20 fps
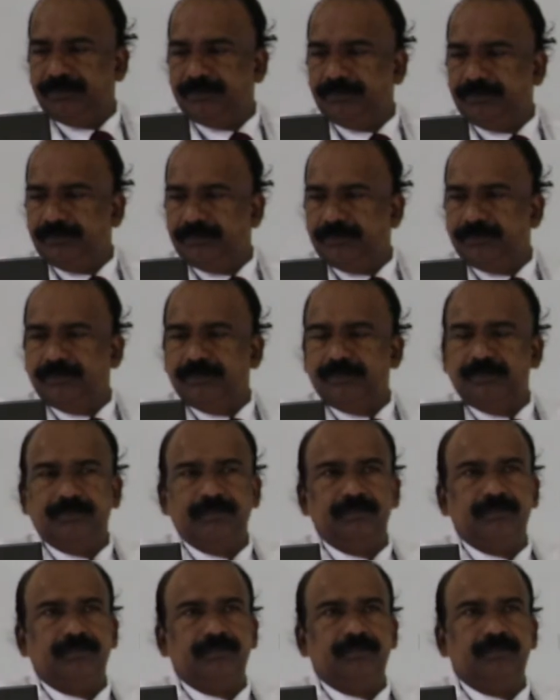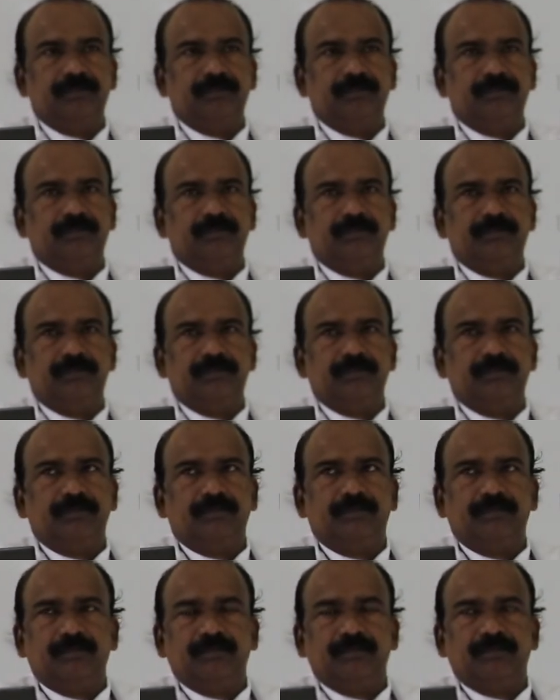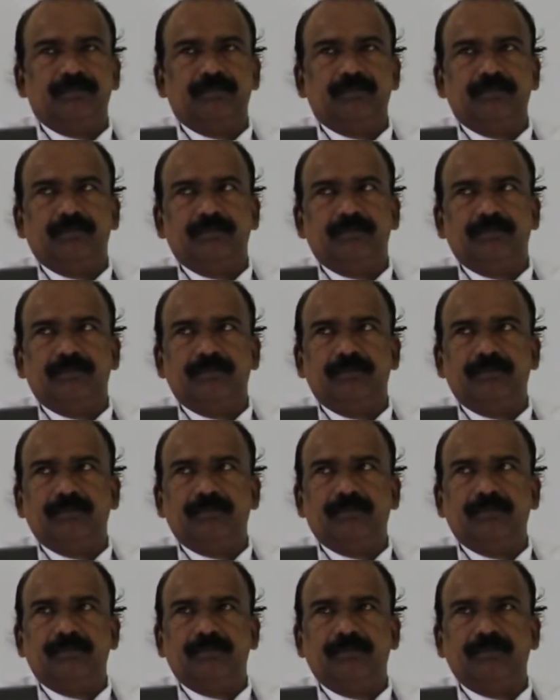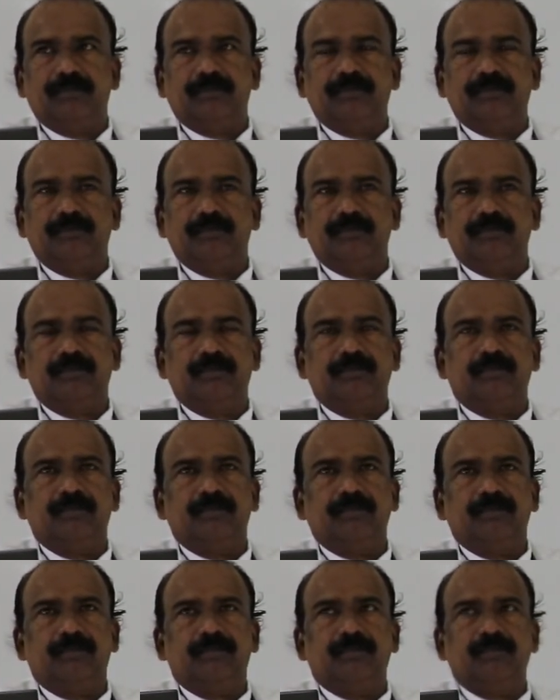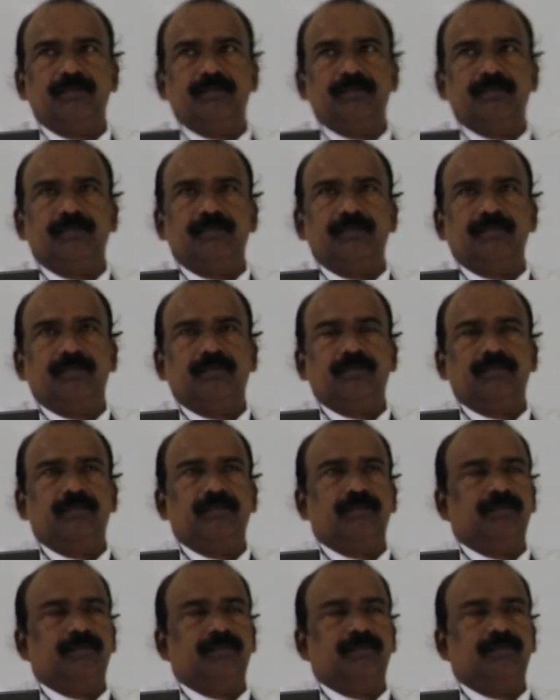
Nobody speaks.